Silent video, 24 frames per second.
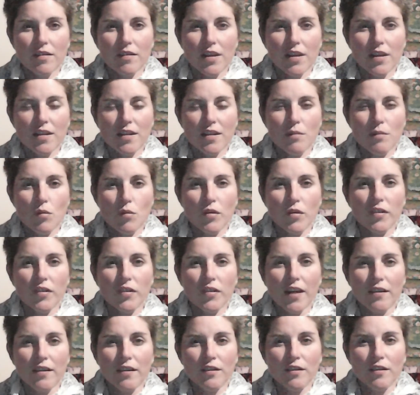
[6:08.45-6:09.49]
and the more
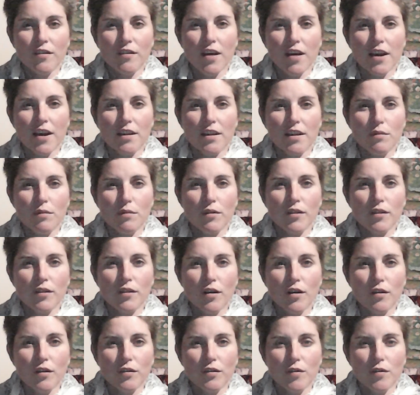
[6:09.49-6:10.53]
satisfying the
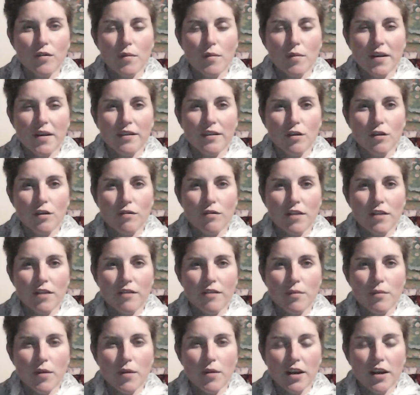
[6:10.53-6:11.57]
results for myself and
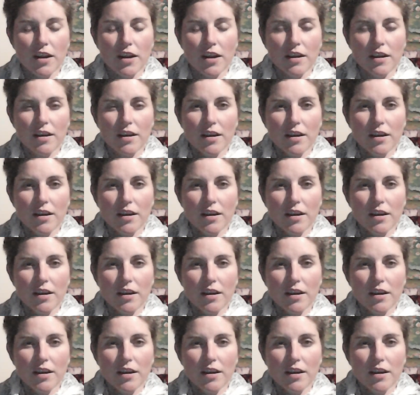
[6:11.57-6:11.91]
everybody.